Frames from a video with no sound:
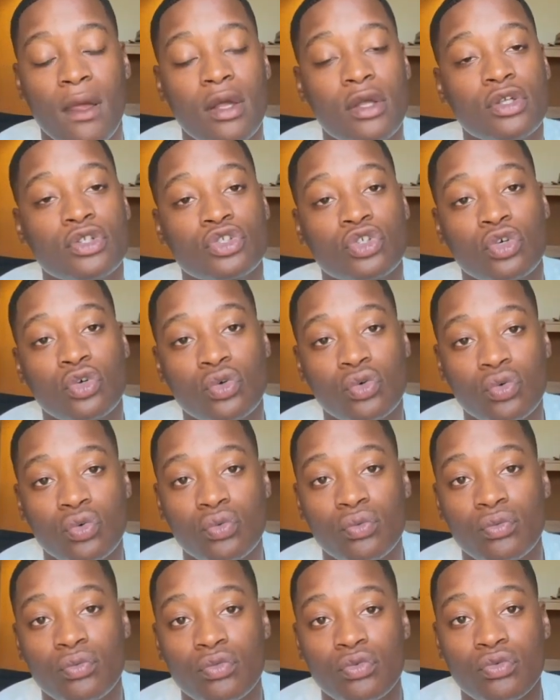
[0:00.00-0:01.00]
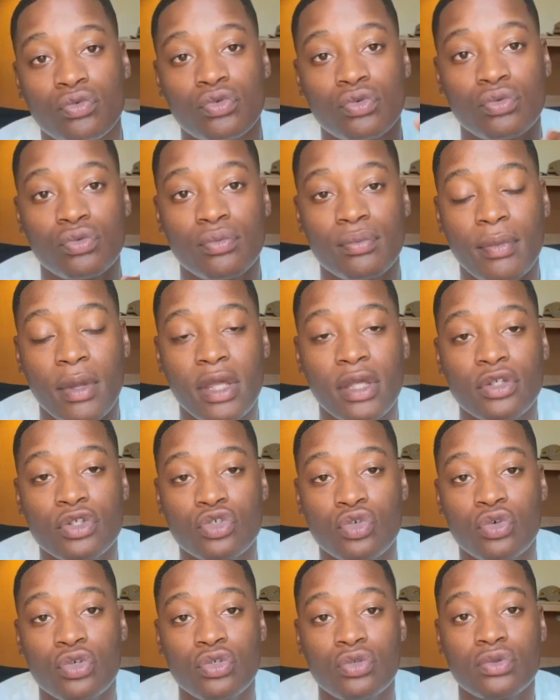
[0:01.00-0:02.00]
So make
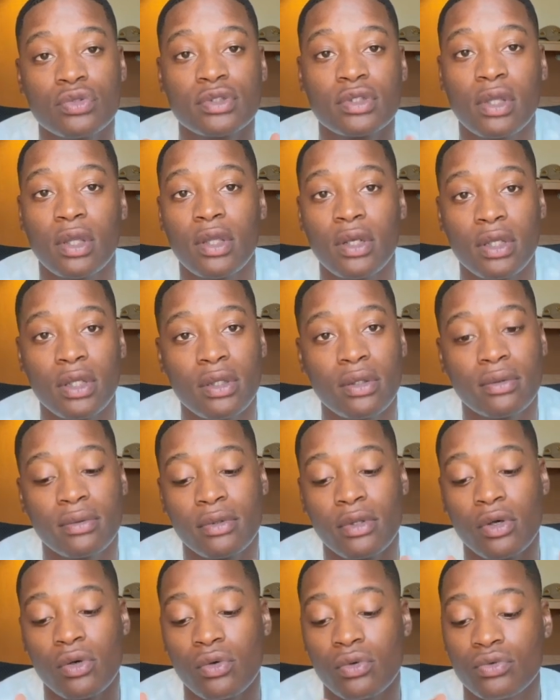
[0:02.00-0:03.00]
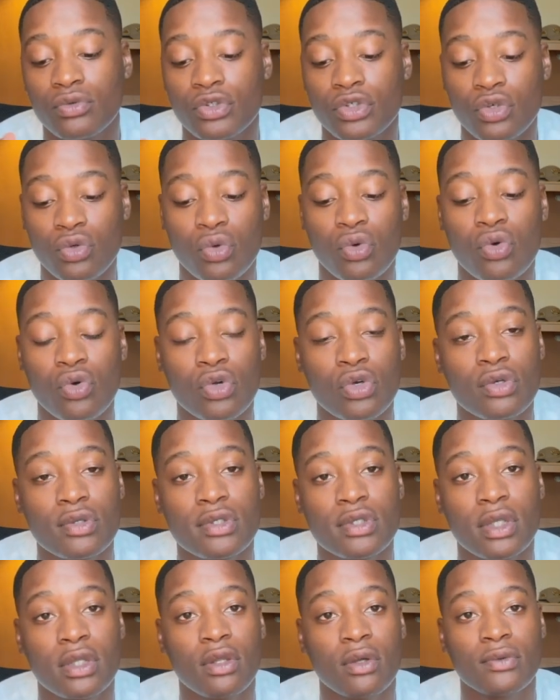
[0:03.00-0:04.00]
sure you study your general orders
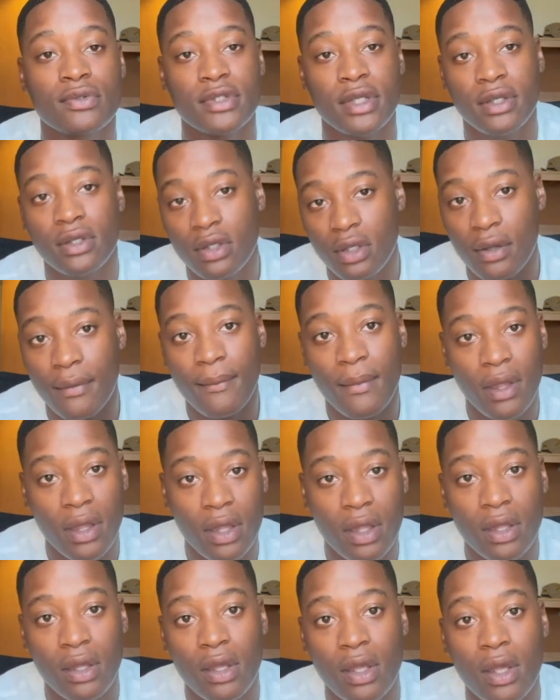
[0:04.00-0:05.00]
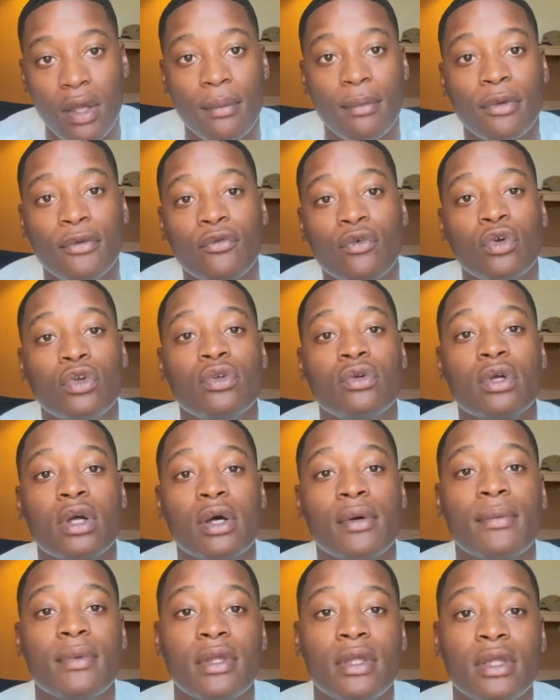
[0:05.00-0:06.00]
and your chain of command before you
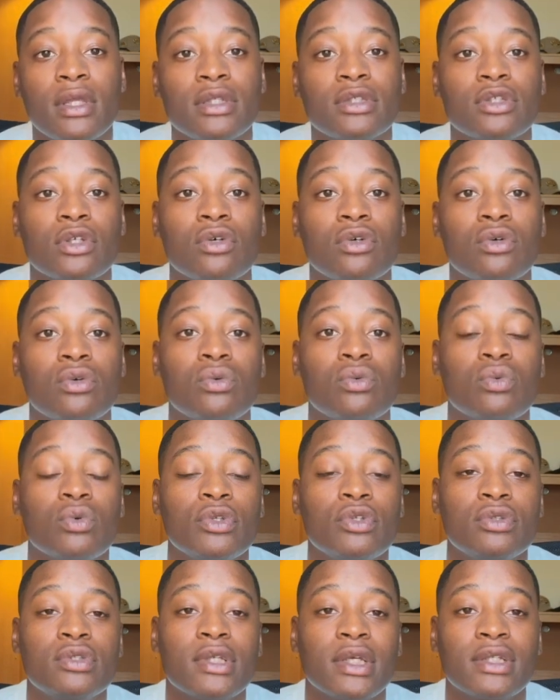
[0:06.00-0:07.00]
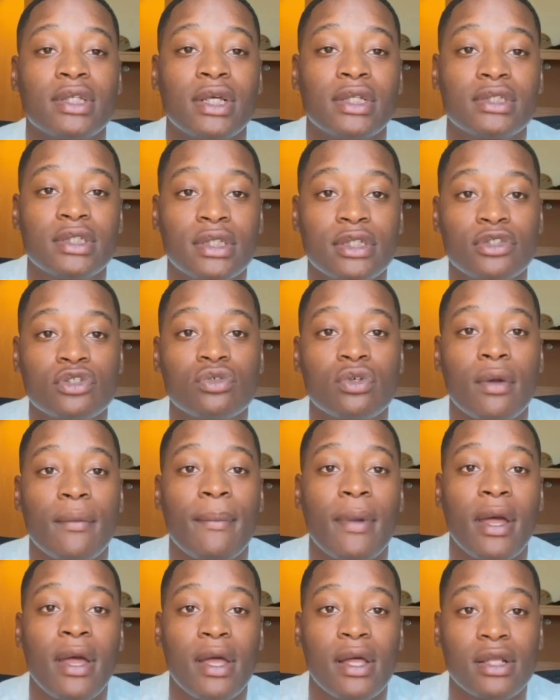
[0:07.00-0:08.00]
come in. So when you take that test, you can
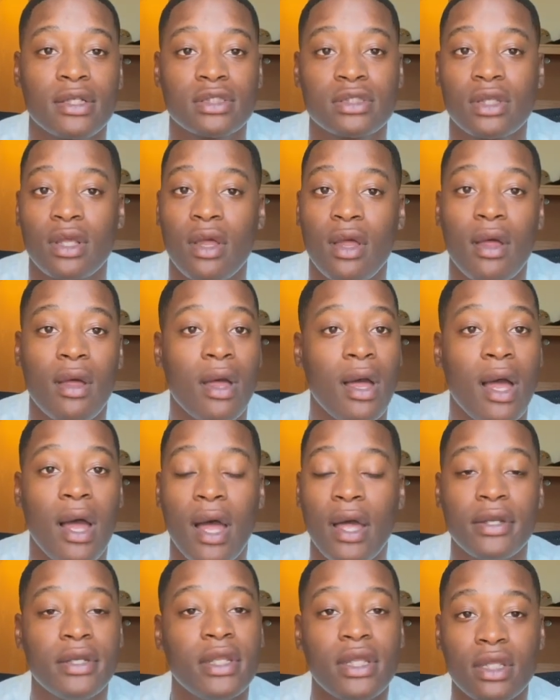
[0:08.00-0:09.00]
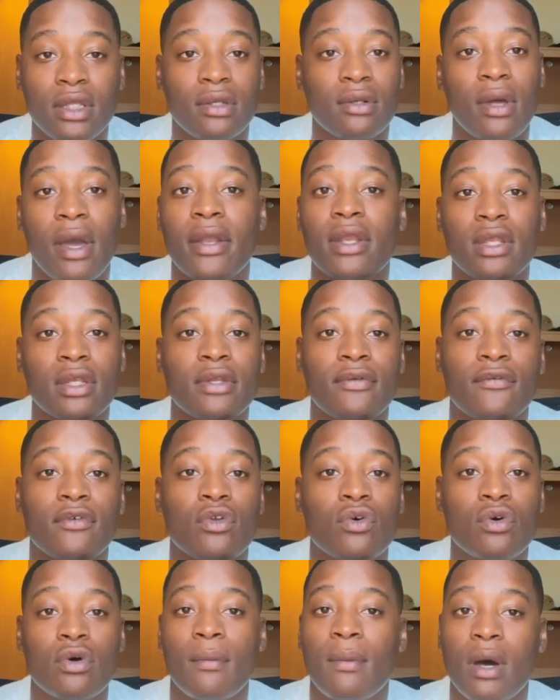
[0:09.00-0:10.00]
pass. I didn't even
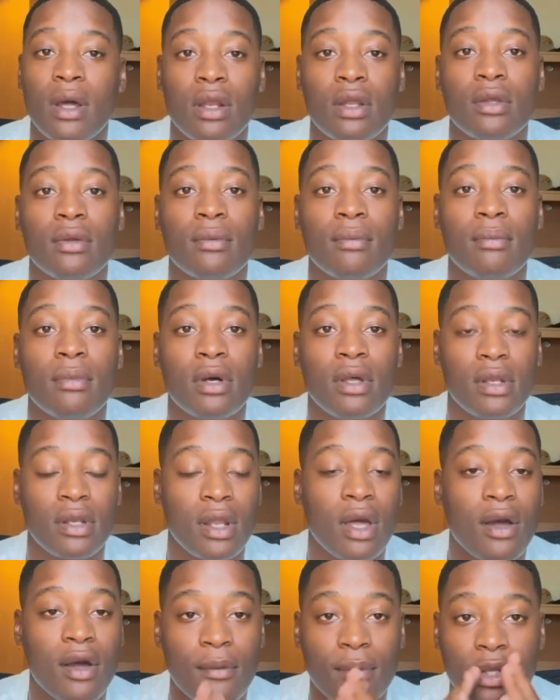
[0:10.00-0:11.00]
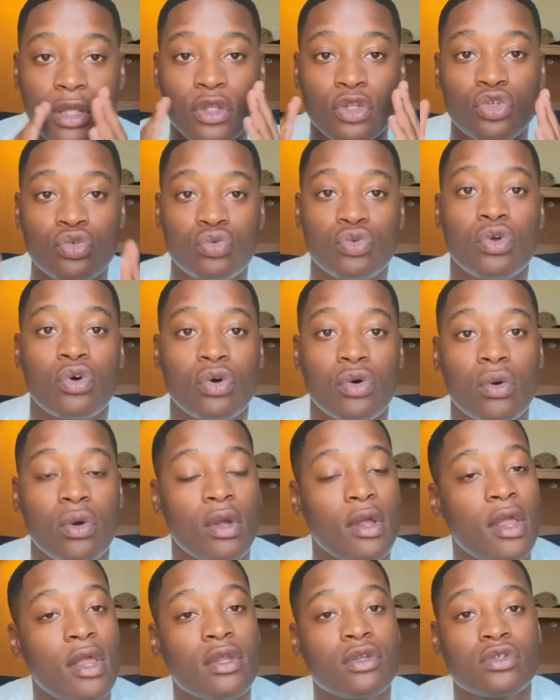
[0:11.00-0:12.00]
know about it, but now I'm letting you know
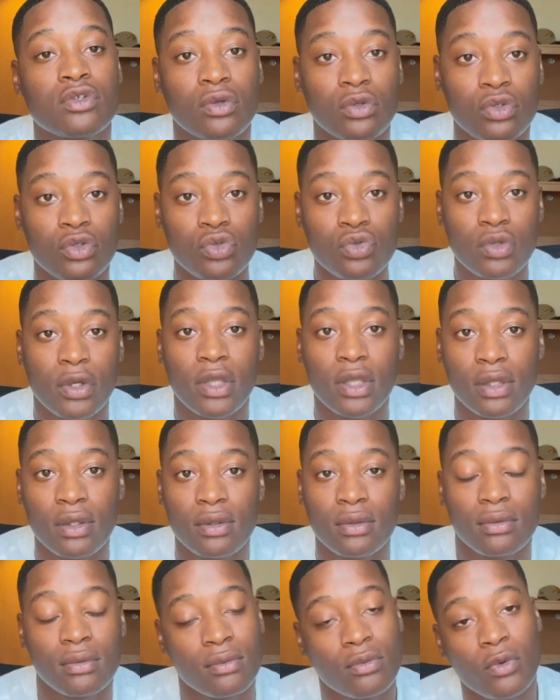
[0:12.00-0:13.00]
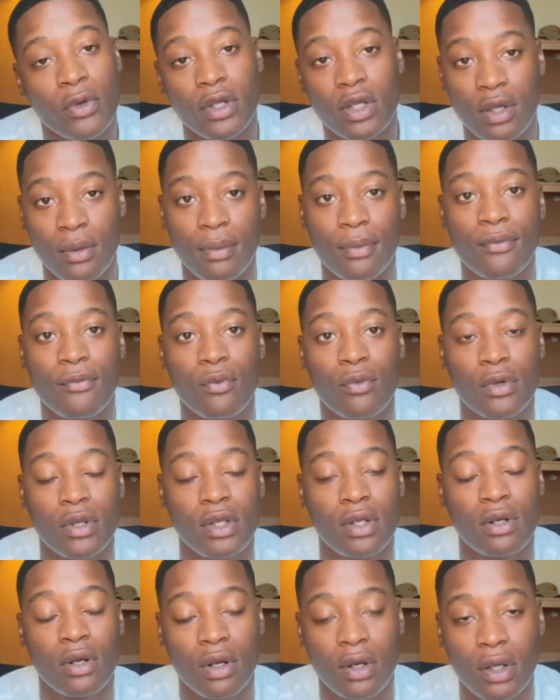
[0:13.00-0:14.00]
so you can rank up with
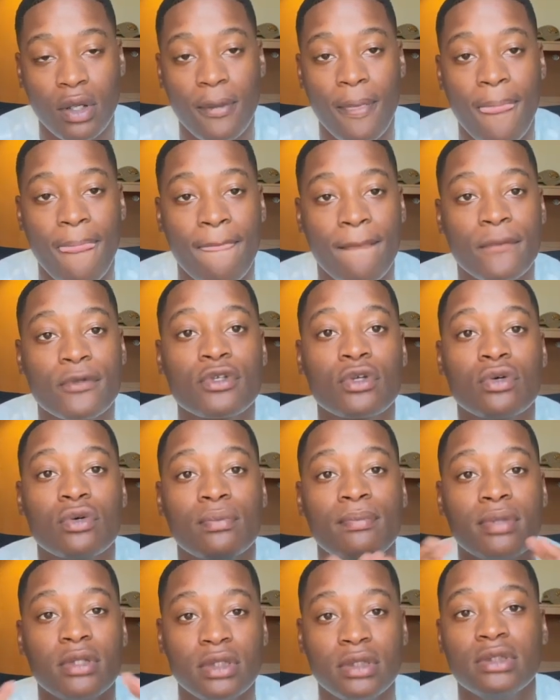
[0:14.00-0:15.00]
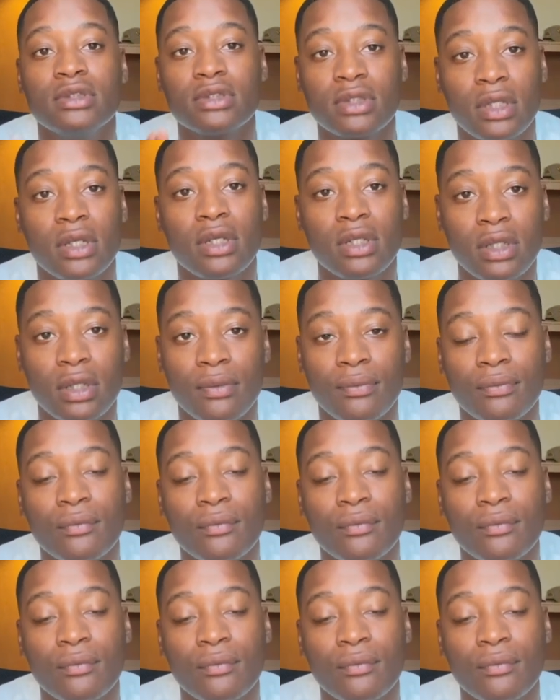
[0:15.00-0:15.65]
it, all right? So please study it.